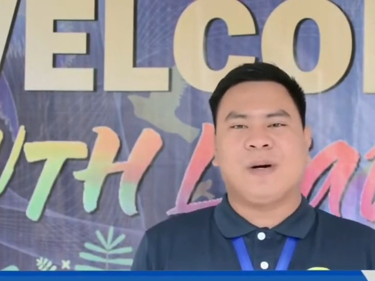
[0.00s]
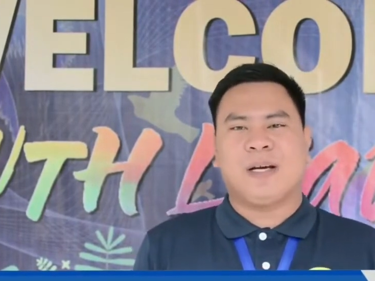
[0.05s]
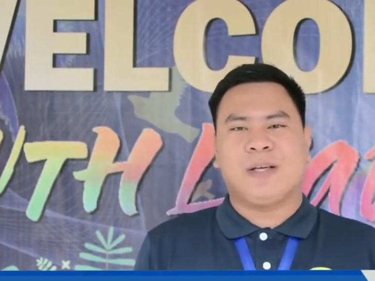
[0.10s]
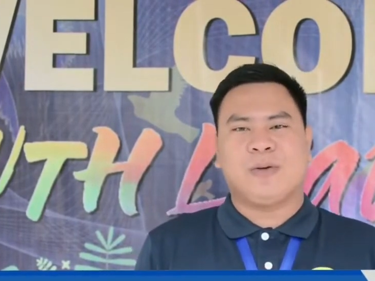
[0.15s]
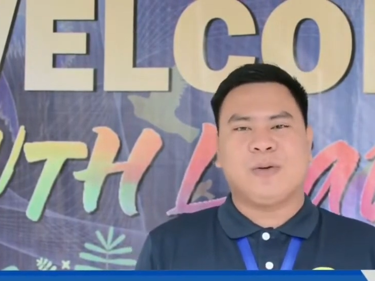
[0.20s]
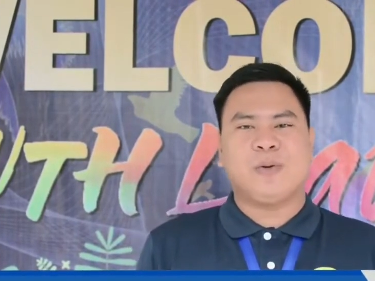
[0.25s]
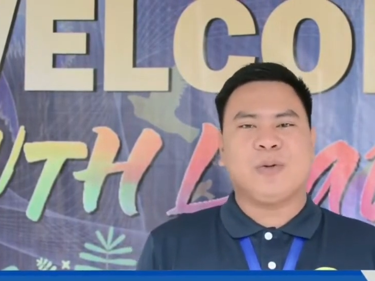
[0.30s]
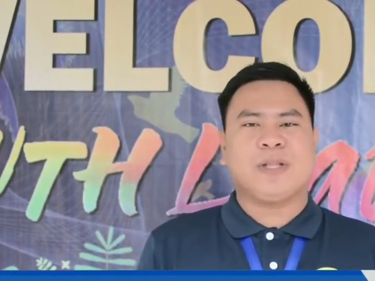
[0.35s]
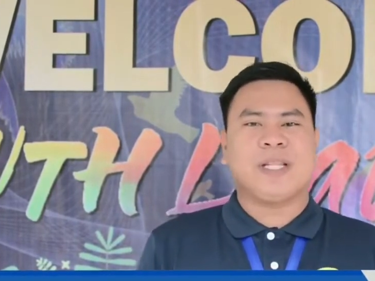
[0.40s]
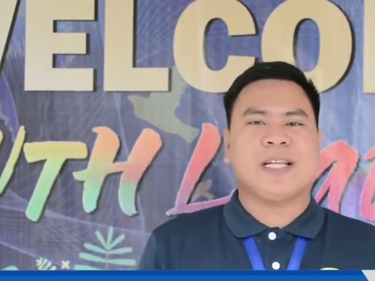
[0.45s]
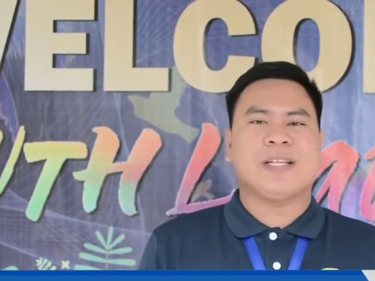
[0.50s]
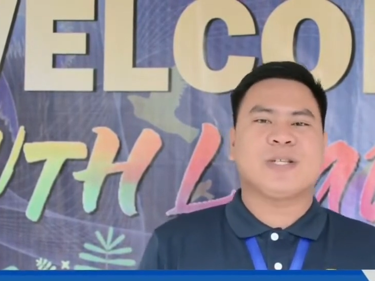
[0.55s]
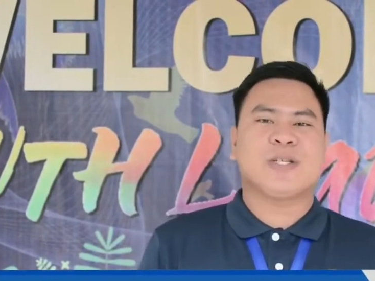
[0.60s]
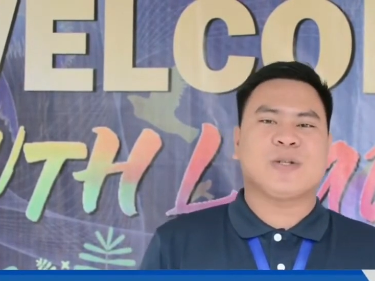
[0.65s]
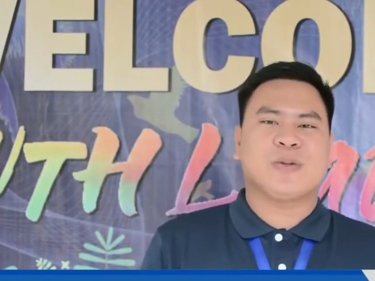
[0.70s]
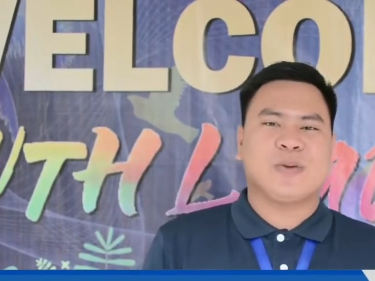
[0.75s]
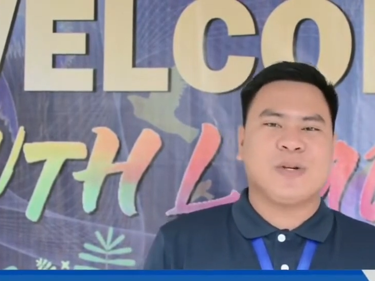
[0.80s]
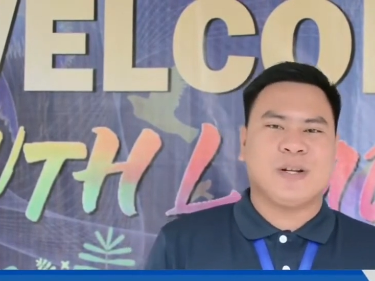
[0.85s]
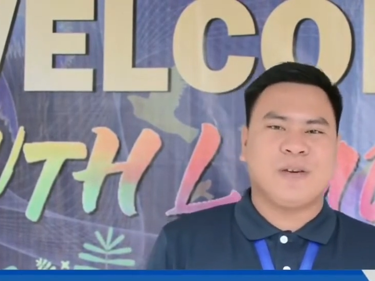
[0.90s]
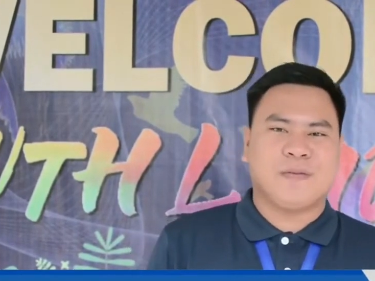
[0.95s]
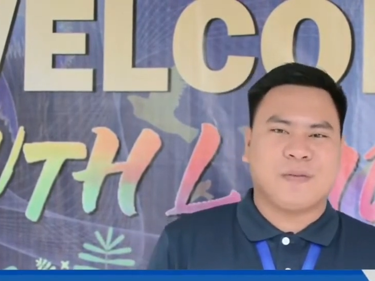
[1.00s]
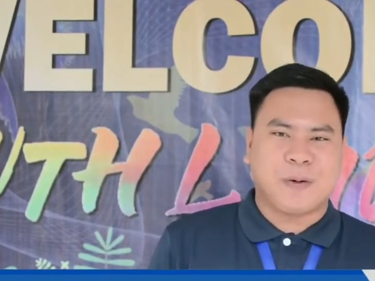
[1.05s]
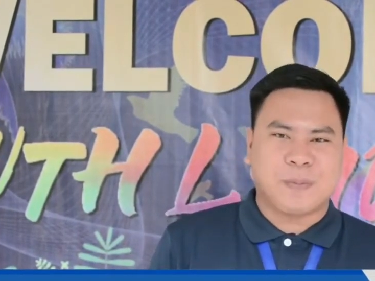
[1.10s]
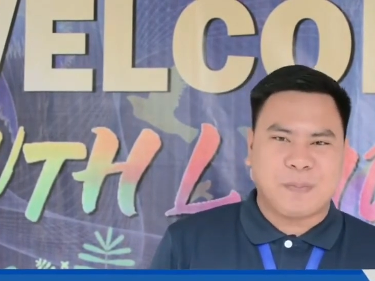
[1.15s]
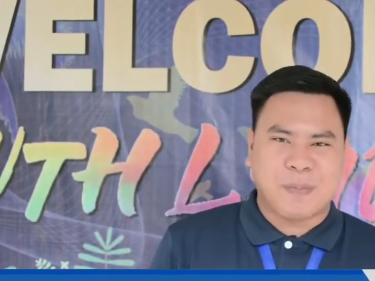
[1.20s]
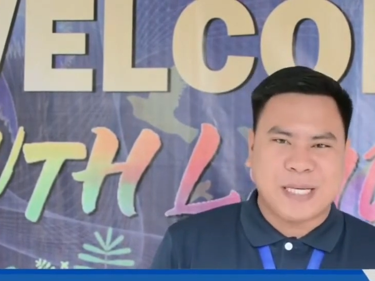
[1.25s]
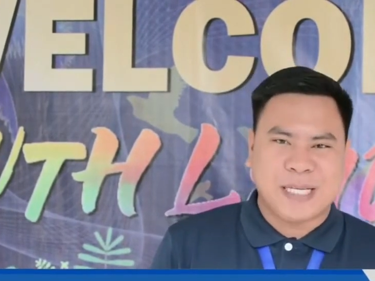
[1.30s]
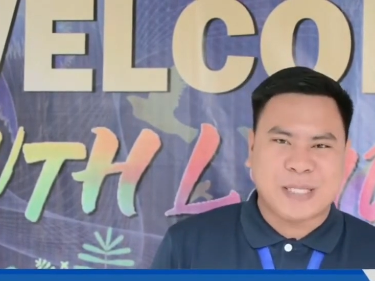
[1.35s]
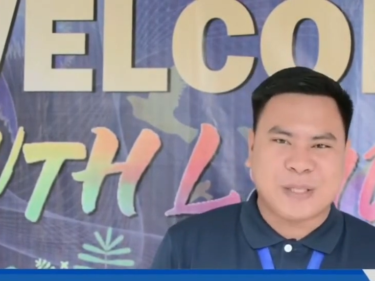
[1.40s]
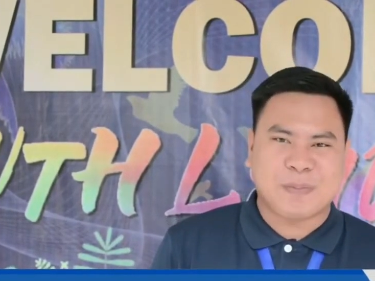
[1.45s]
Youth and Student for
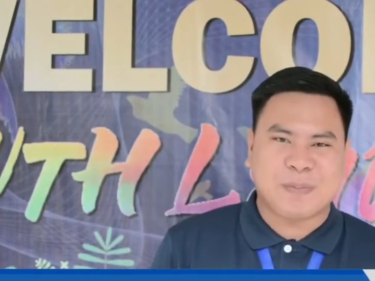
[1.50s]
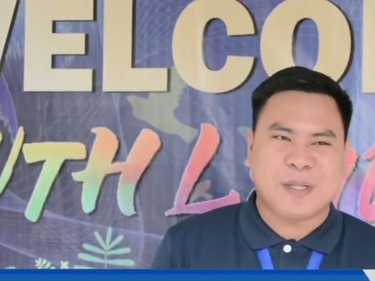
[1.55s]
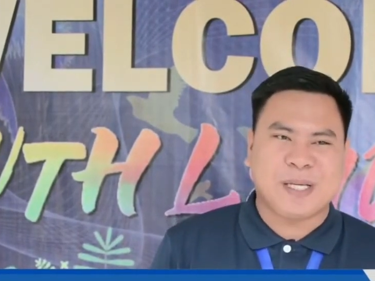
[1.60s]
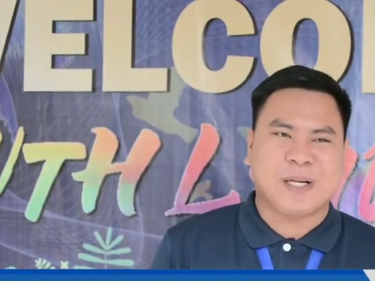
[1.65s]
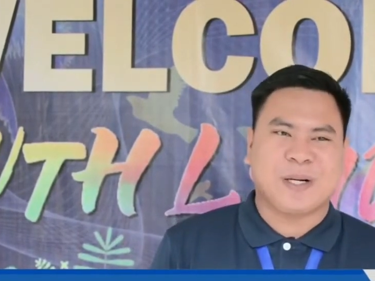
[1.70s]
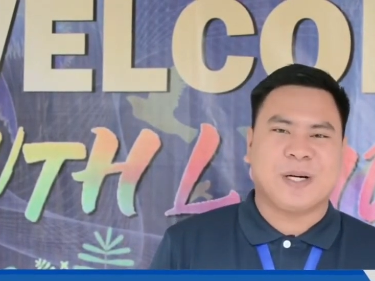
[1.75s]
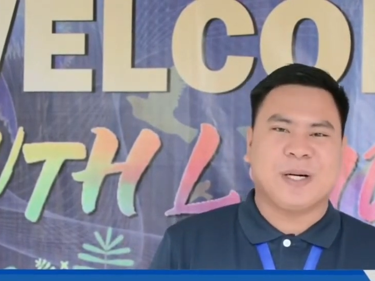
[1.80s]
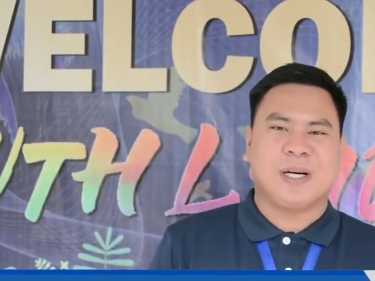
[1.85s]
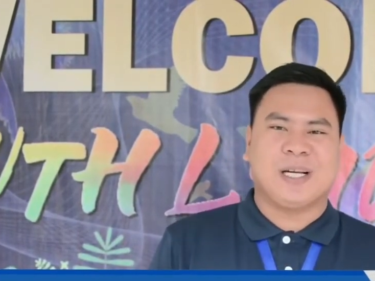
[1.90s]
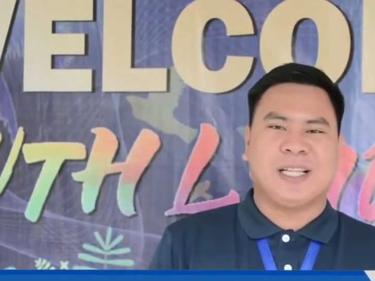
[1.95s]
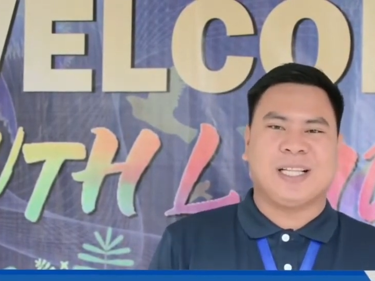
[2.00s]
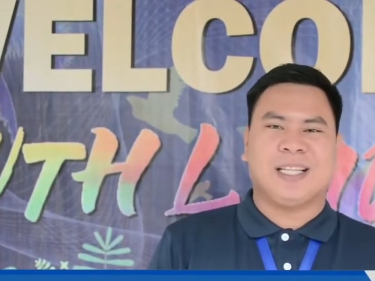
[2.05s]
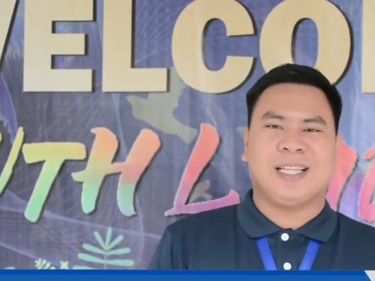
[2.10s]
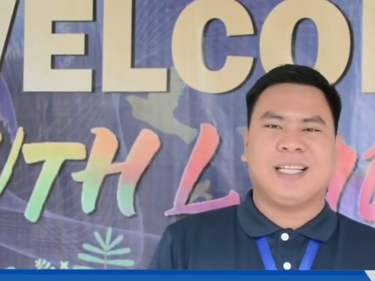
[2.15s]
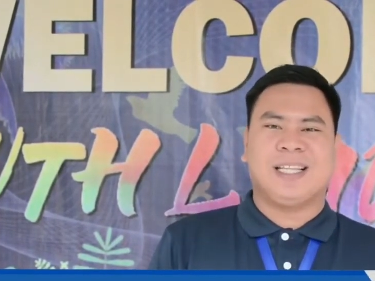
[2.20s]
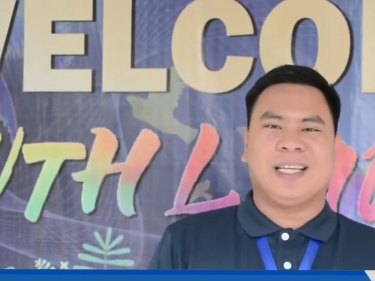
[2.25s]
Peace Bicol.